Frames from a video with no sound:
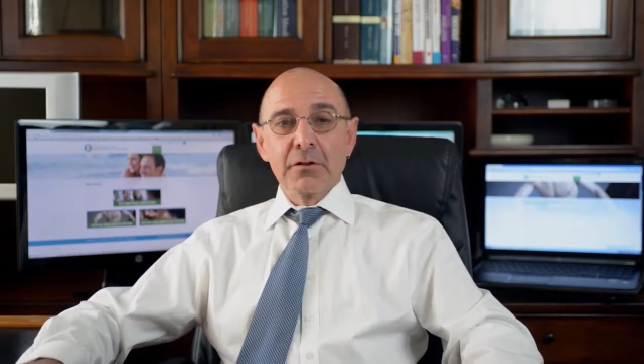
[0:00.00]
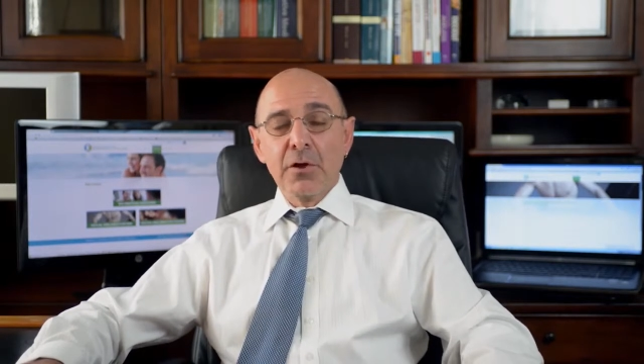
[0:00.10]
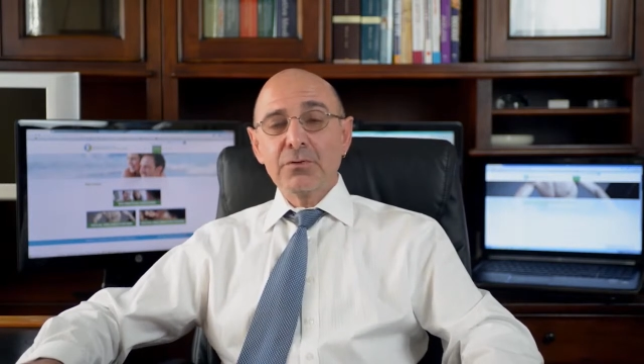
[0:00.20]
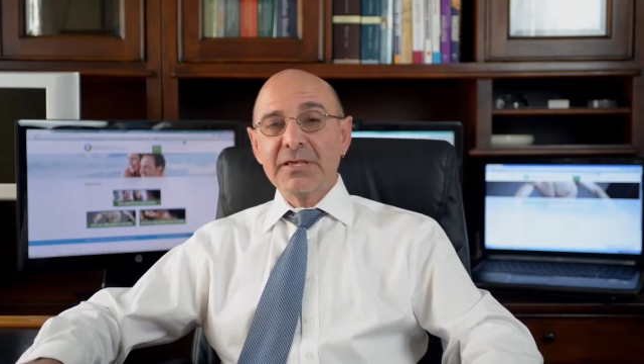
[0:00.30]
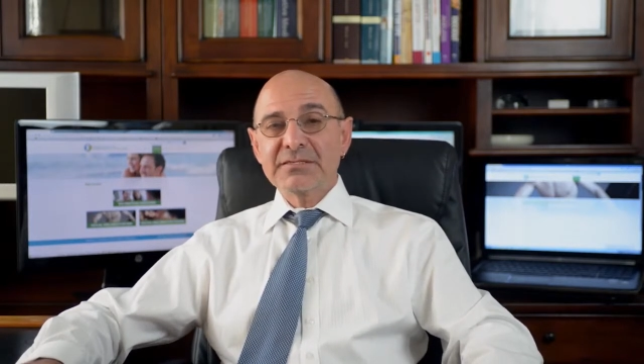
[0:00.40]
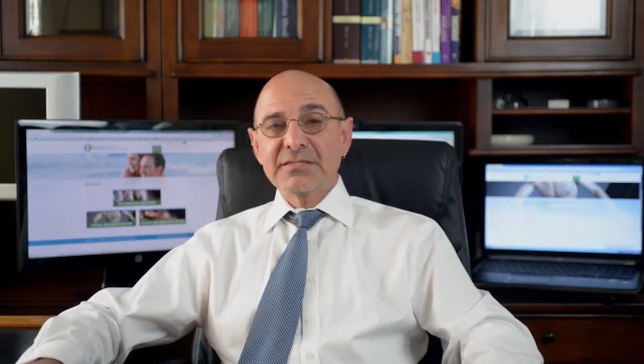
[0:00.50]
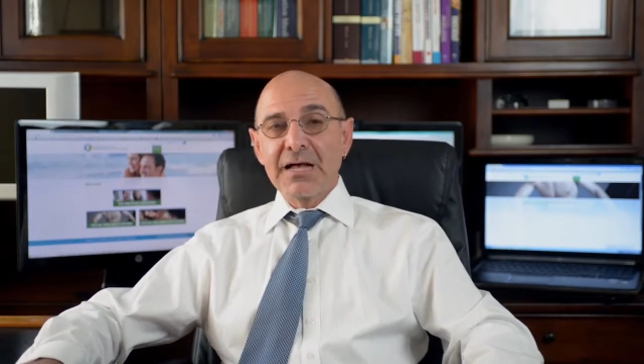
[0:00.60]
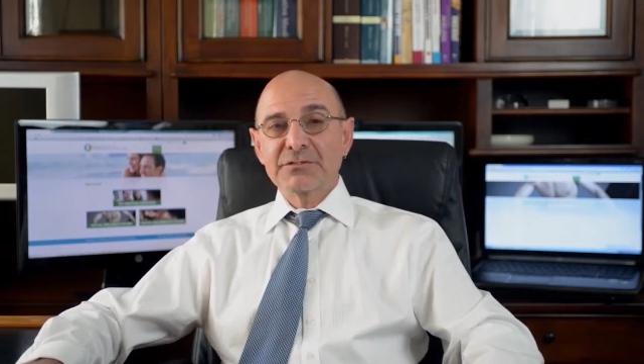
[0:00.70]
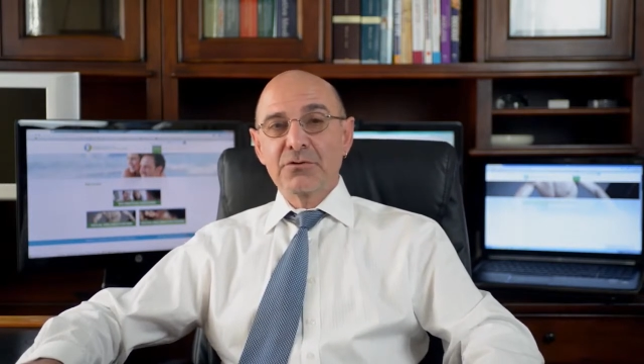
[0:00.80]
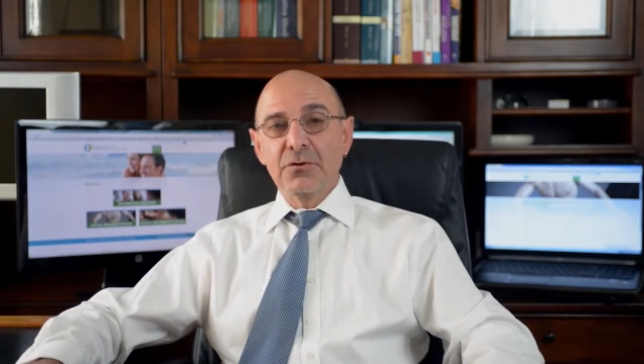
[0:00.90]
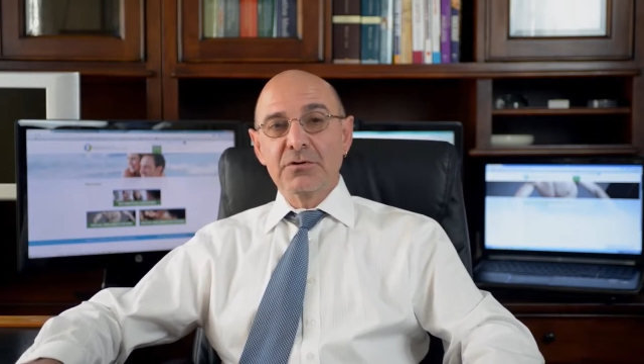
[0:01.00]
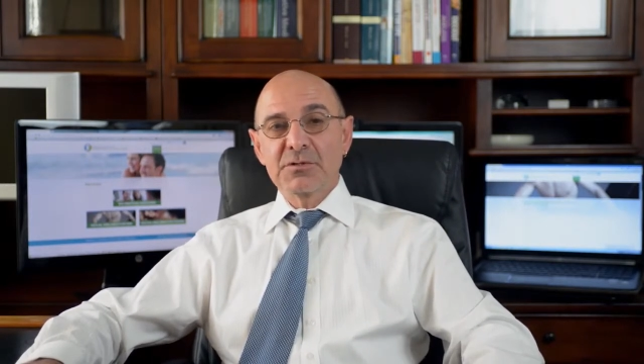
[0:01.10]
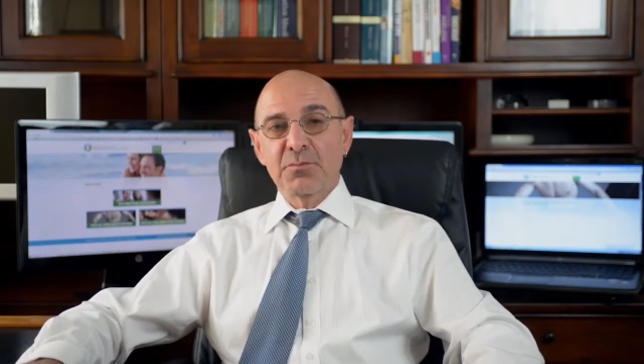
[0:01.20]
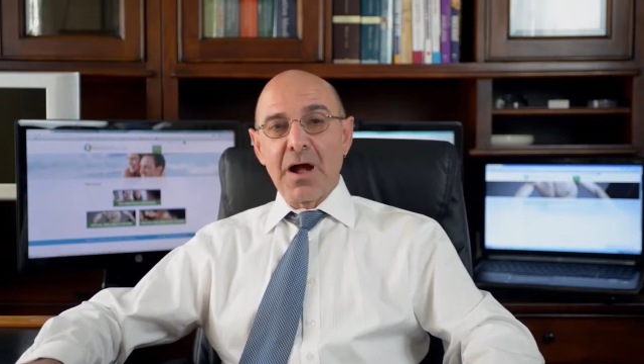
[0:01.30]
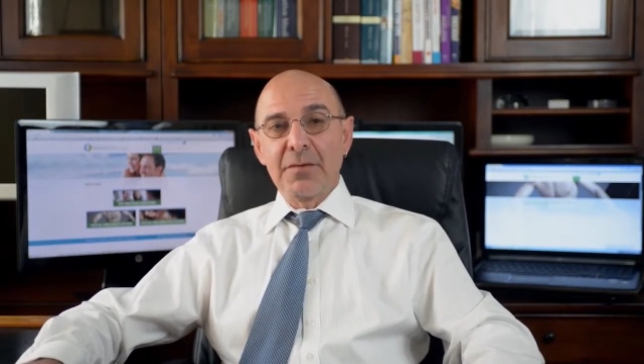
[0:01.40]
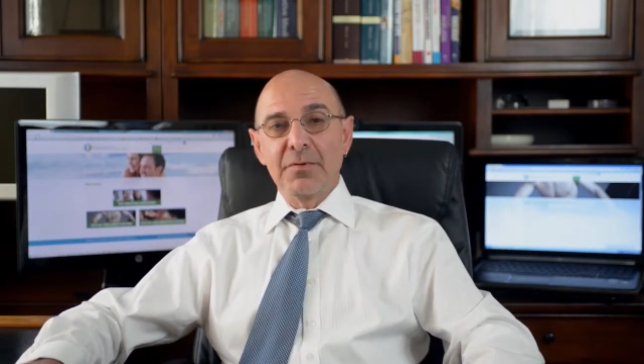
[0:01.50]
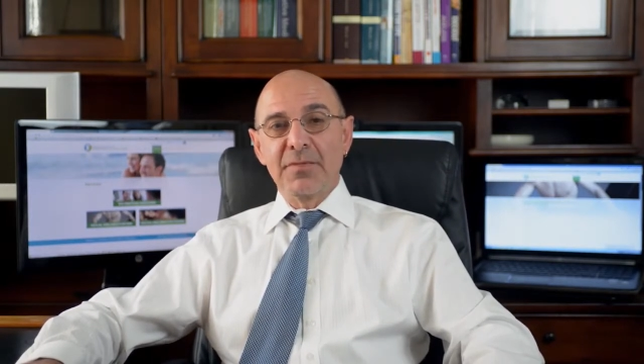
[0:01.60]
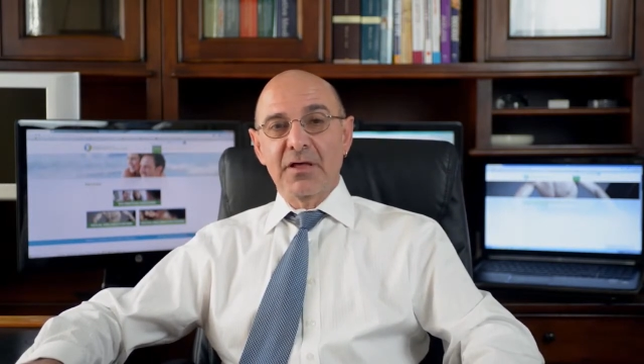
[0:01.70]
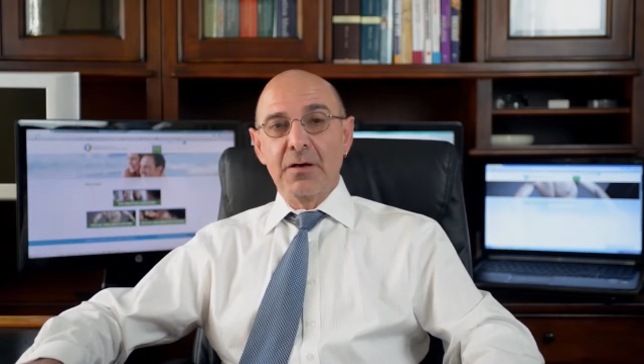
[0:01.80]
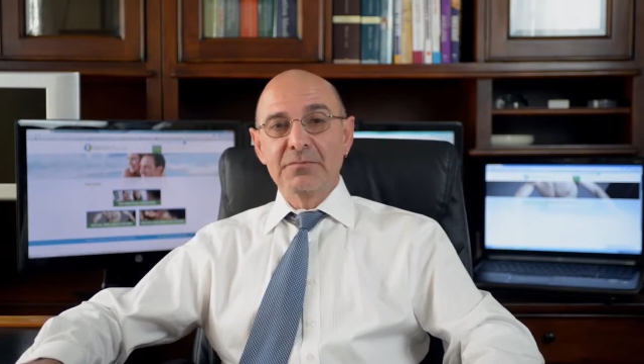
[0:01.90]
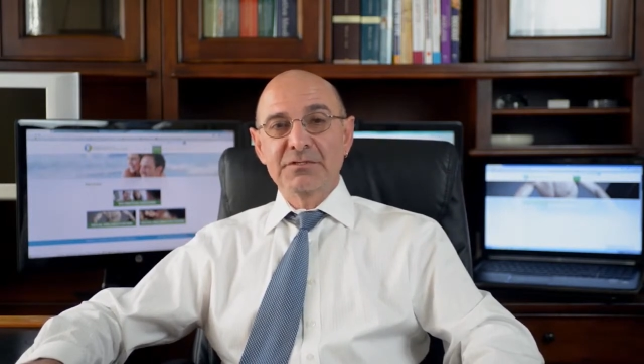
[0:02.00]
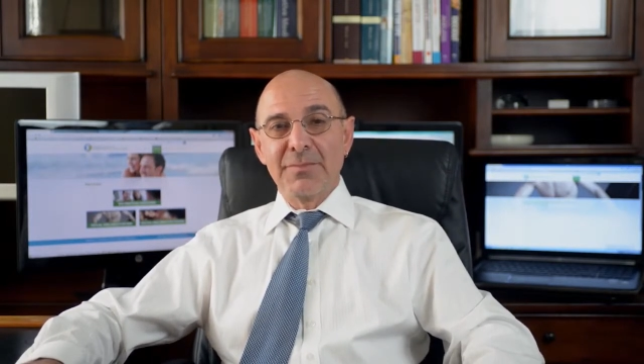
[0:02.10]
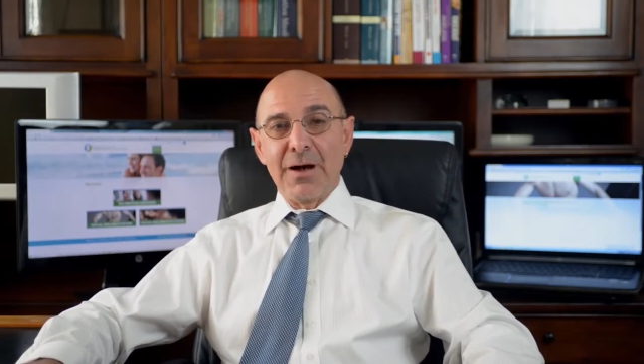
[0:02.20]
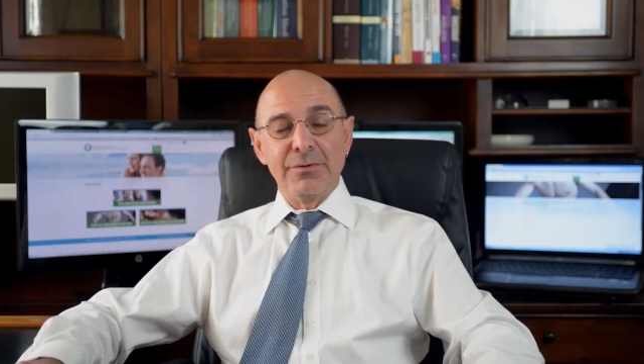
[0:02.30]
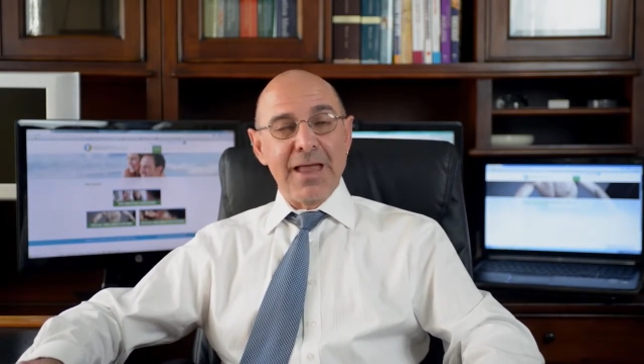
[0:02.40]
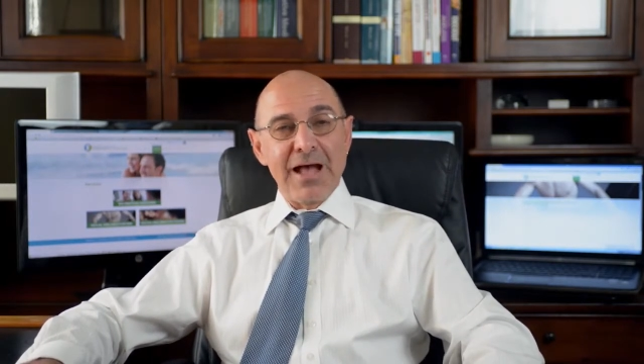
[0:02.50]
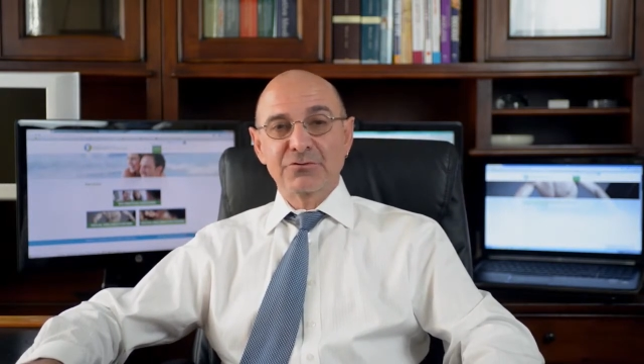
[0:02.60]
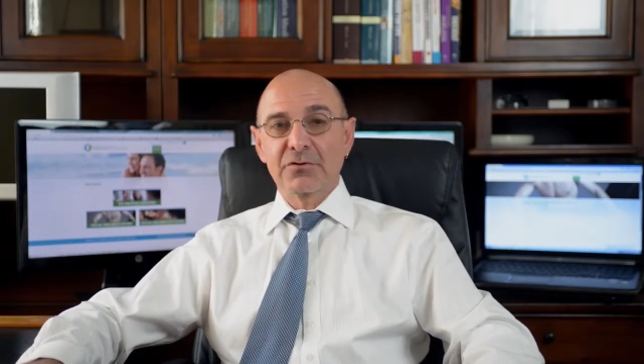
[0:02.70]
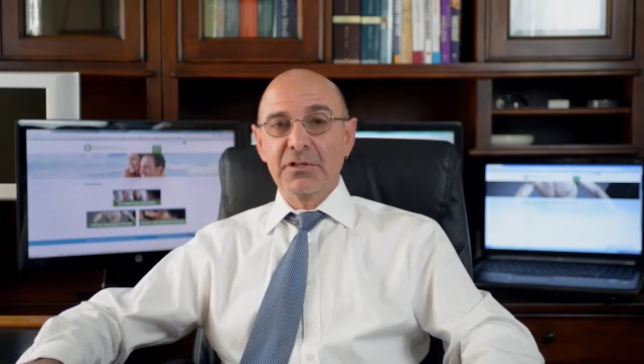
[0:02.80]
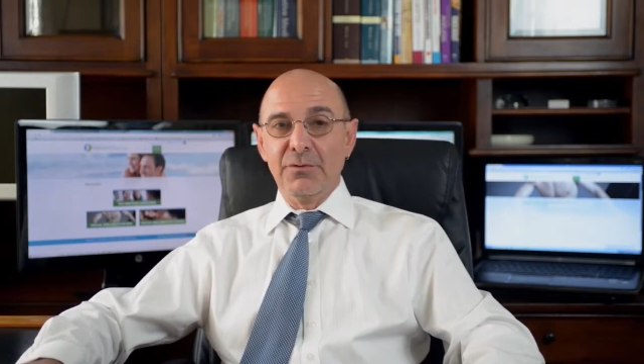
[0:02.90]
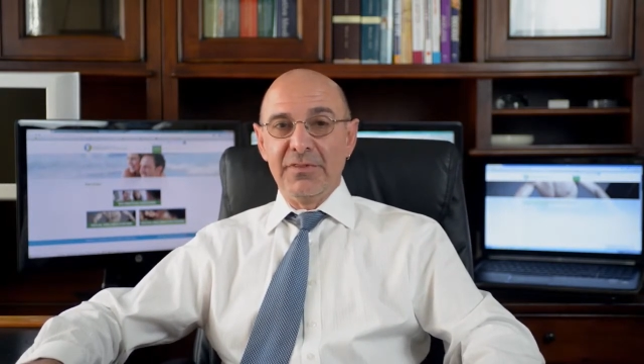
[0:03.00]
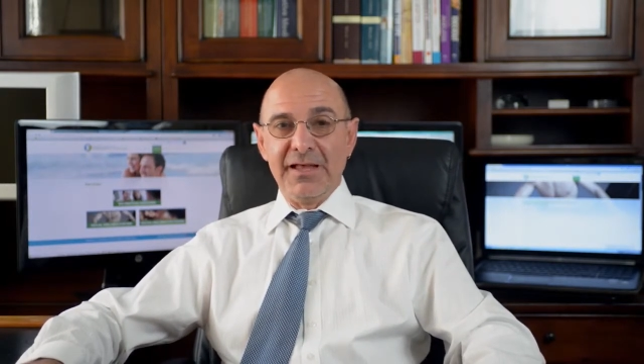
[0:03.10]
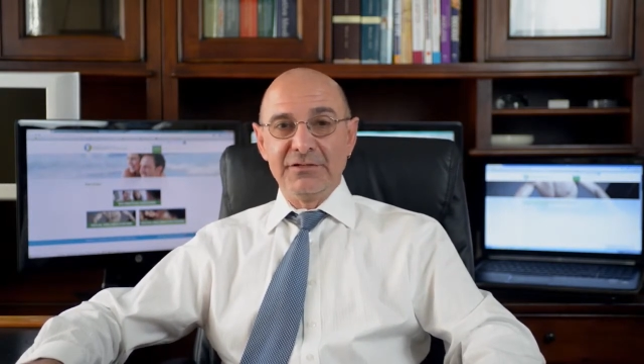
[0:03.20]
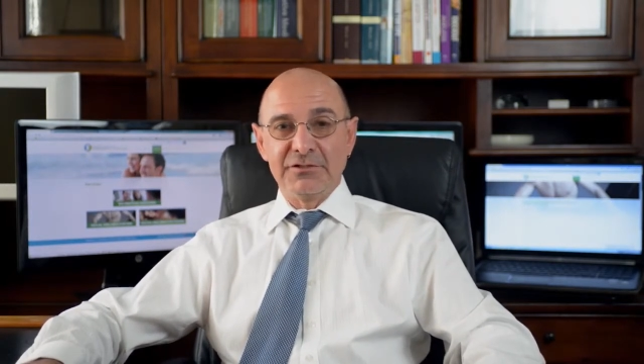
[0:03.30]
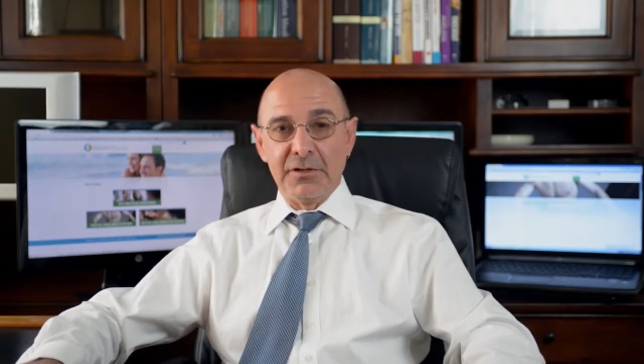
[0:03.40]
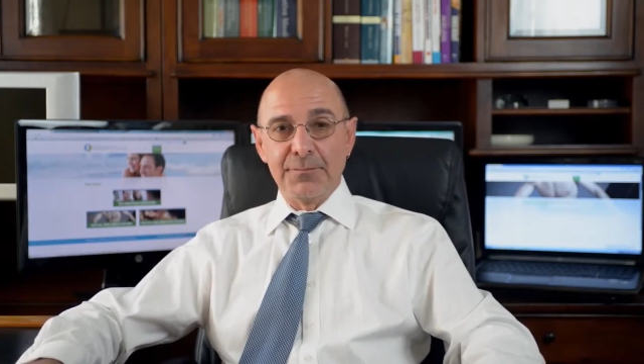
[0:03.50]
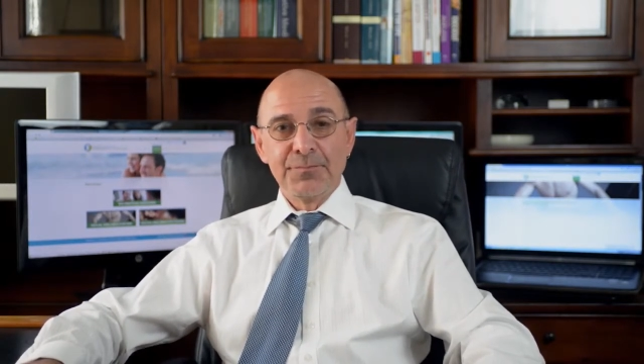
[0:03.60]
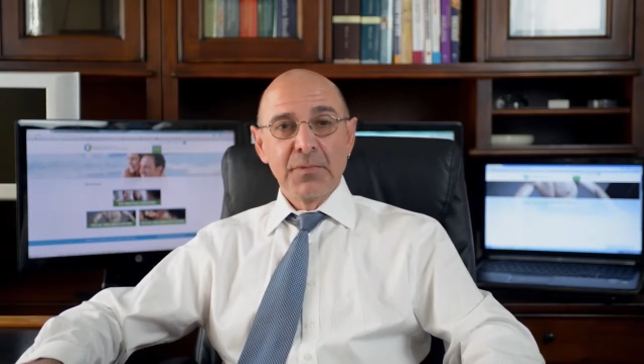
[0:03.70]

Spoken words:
Low testosterone is a problem that comes about naturally with aging.